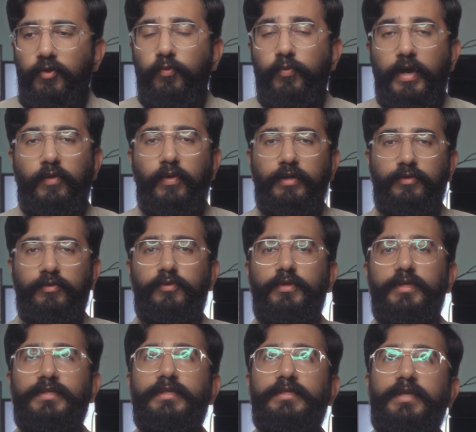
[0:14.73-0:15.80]
We are going to do
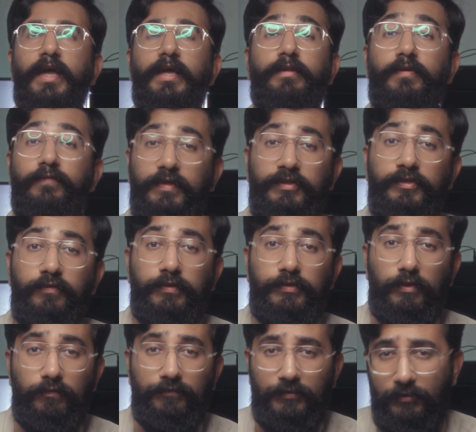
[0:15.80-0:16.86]
this inside DaVinci
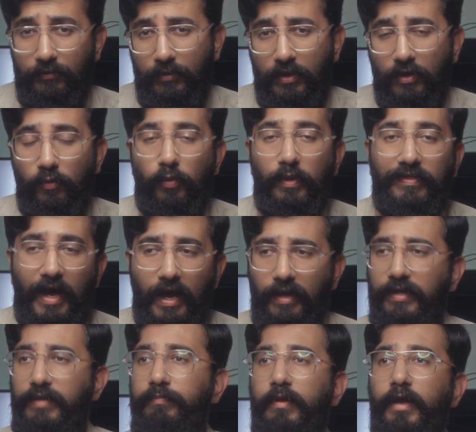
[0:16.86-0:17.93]
Resolve Studio without
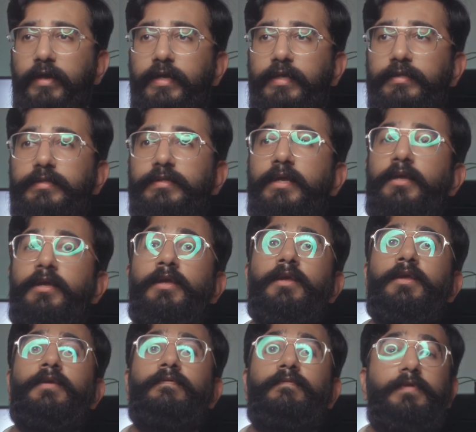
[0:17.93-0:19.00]
any plugin,
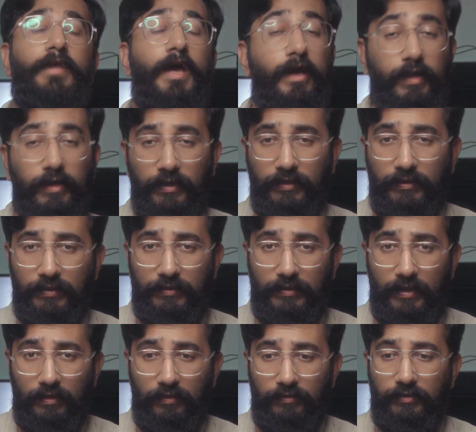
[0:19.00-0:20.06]
without any D C
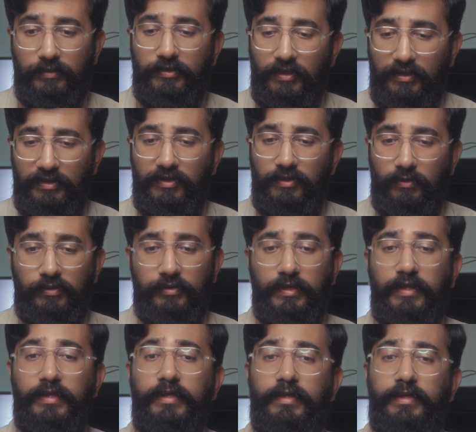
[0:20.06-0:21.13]
T Ls, just
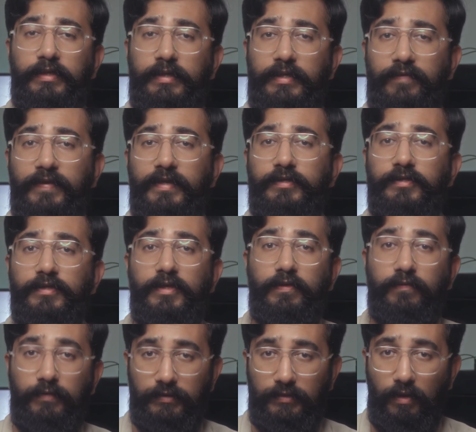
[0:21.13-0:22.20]
using
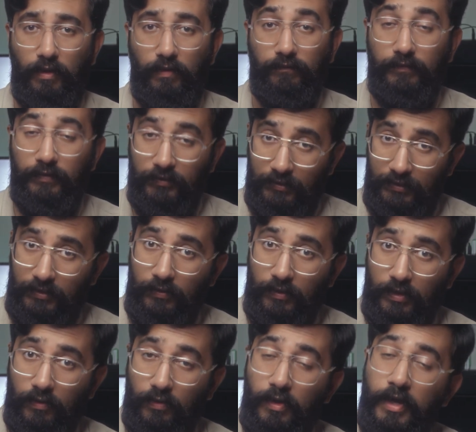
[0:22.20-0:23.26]
DaVinci Resolve
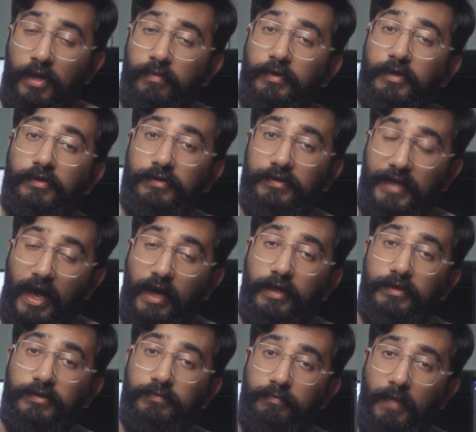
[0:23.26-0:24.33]
Studio, because that
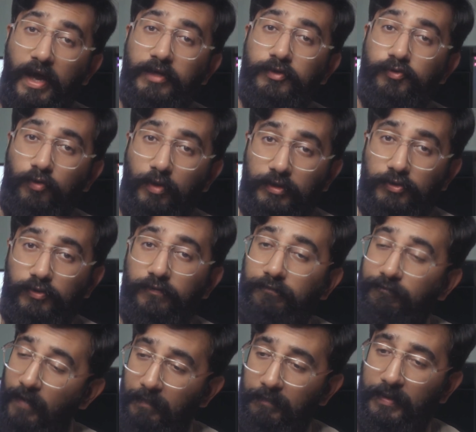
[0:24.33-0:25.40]
is my choice of
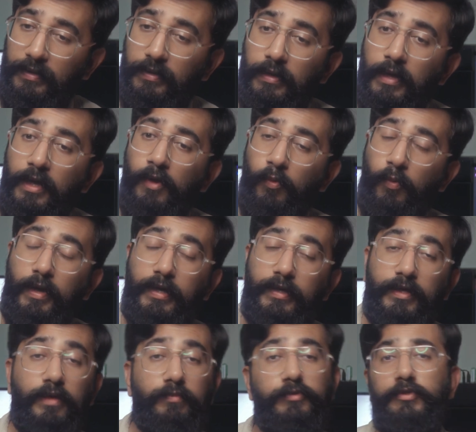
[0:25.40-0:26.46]
weapon when it
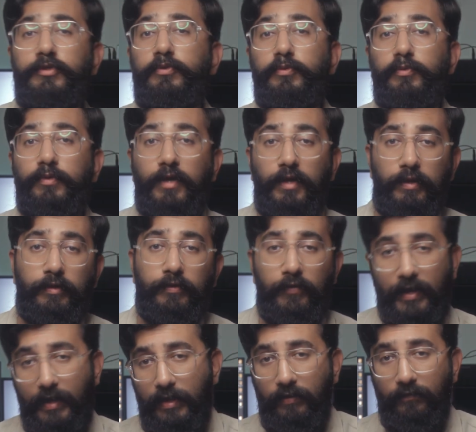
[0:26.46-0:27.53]
comes to color
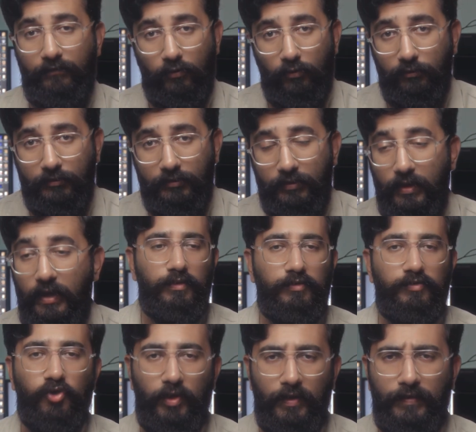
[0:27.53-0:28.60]
grading, of course.
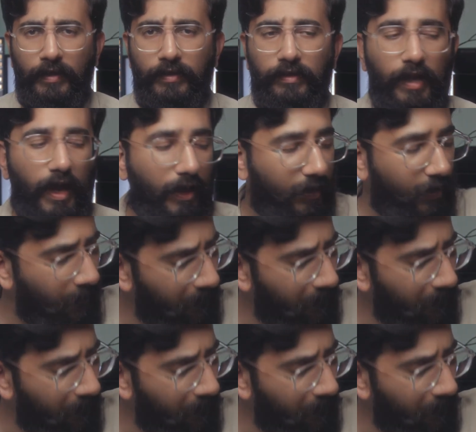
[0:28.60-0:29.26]
So hit that clock.